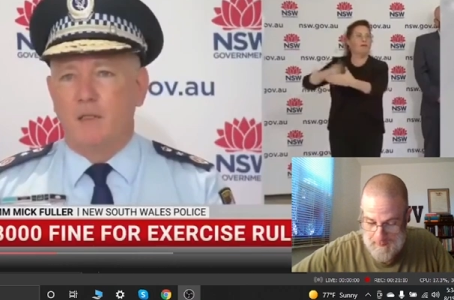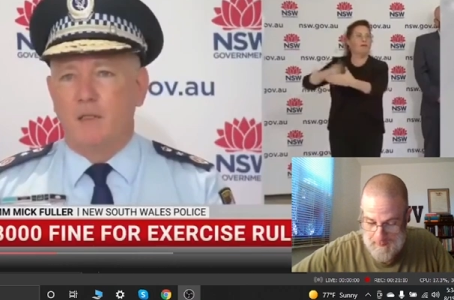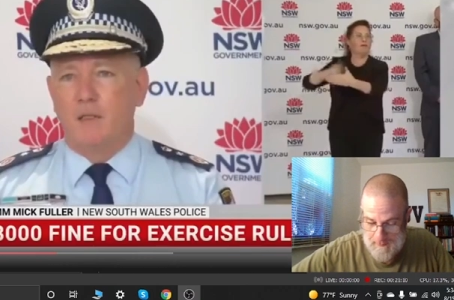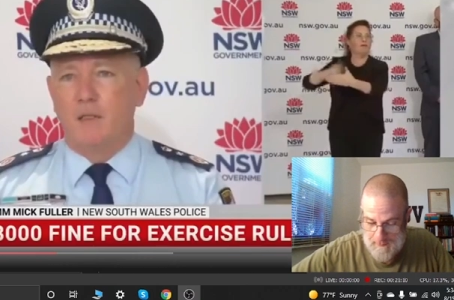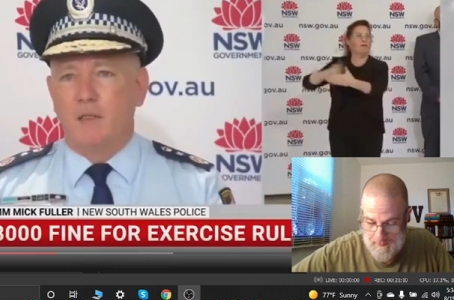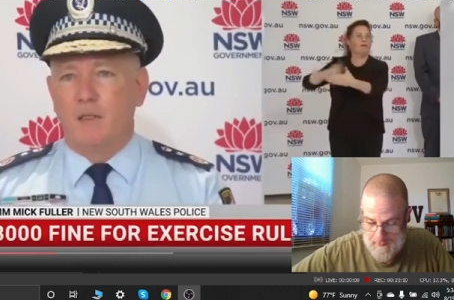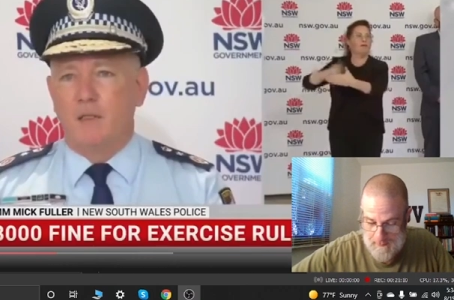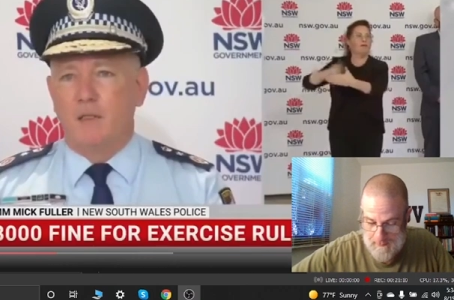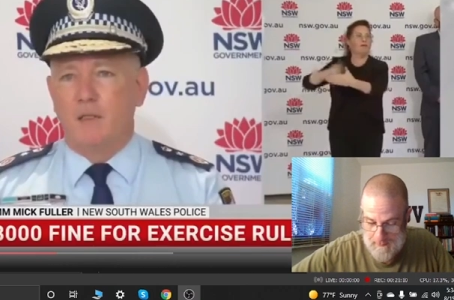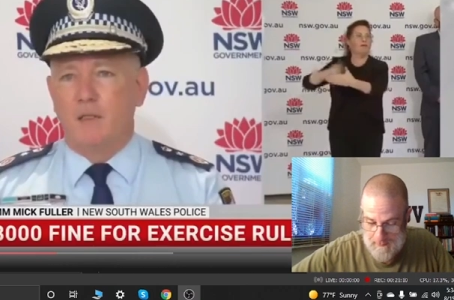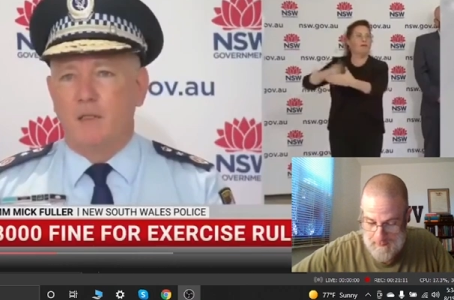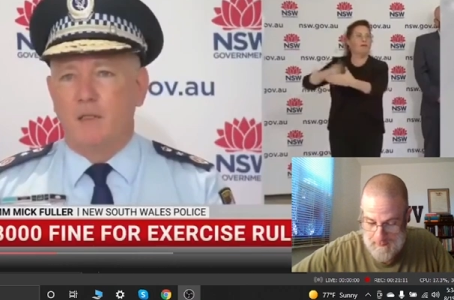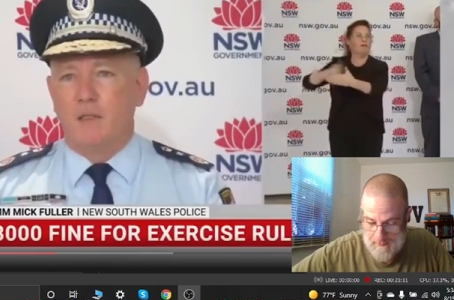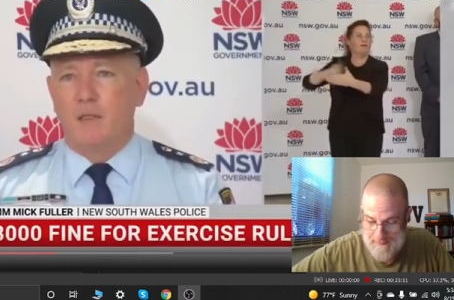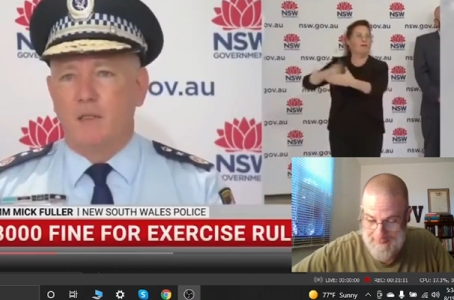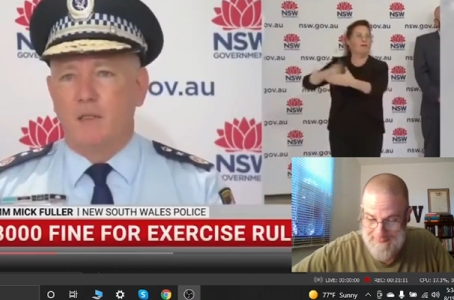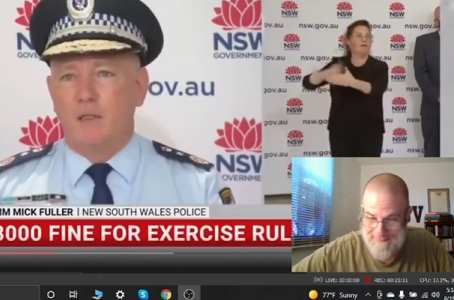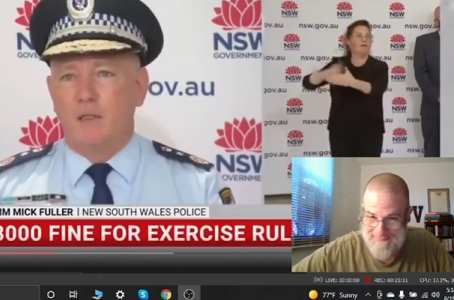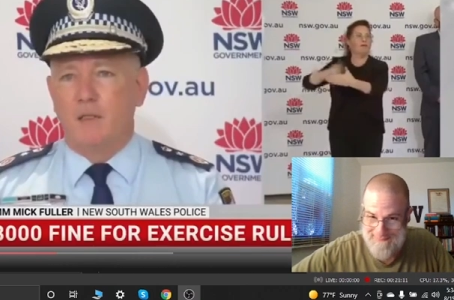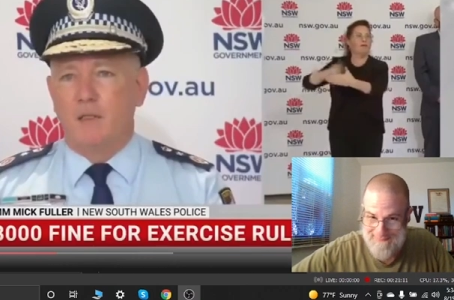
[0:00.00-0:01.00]

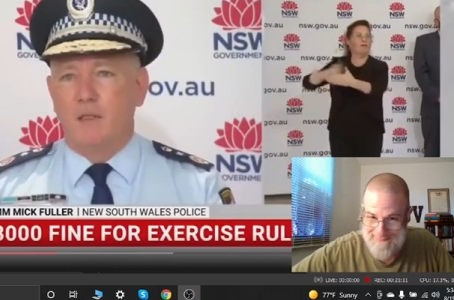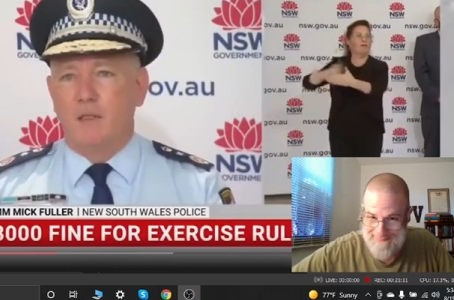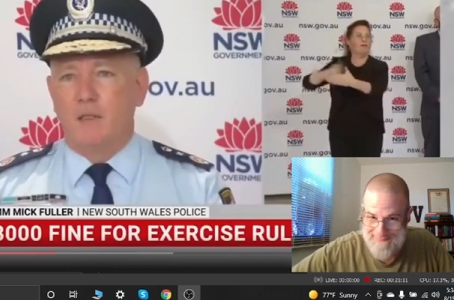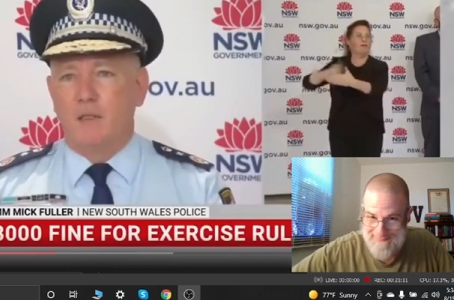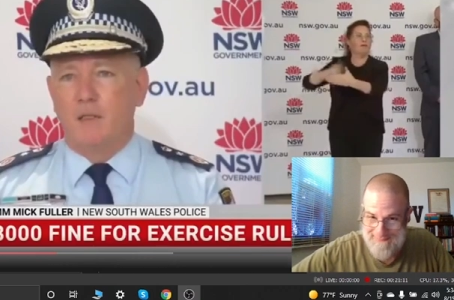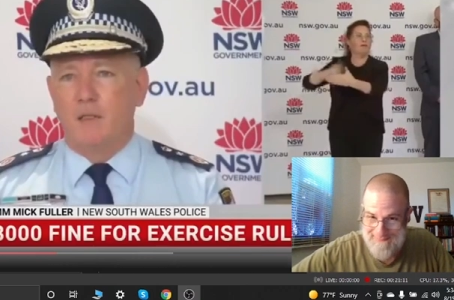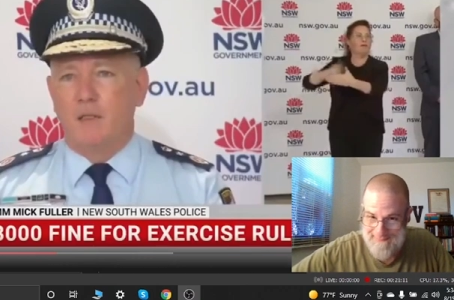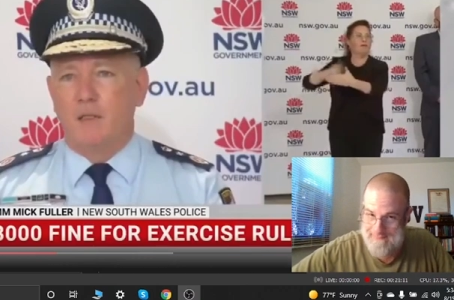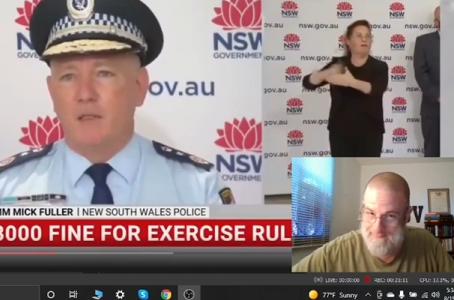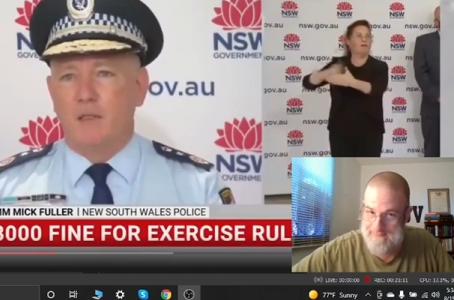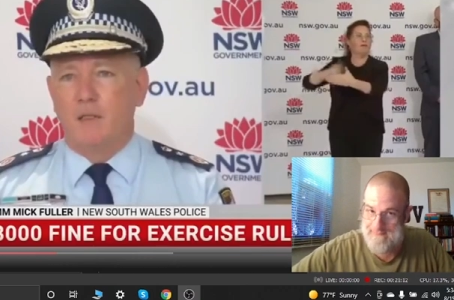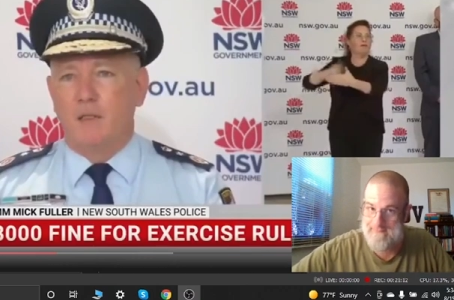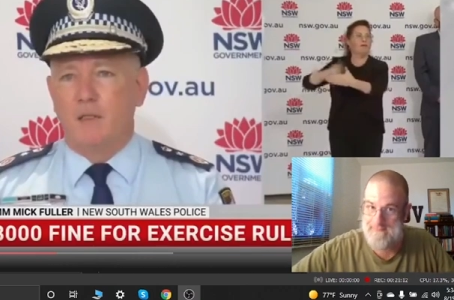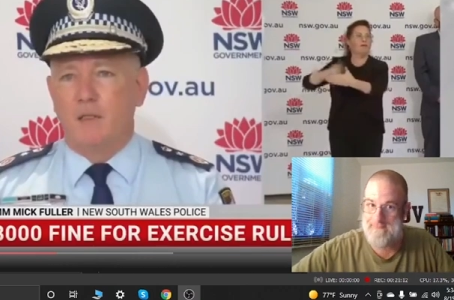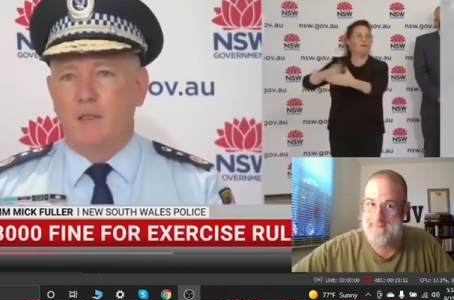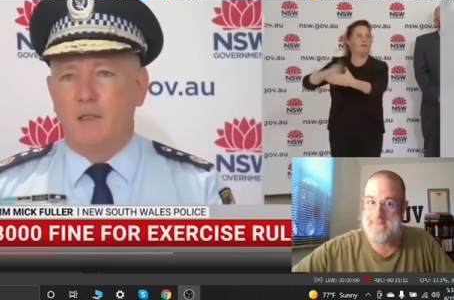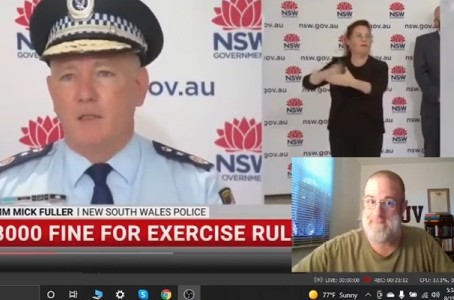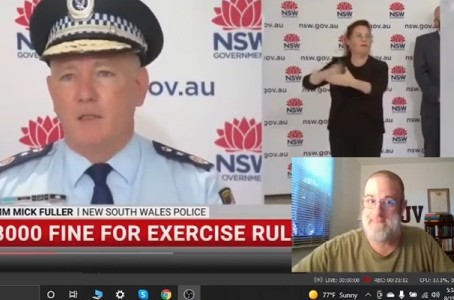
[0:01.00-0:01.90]
Nothing is said.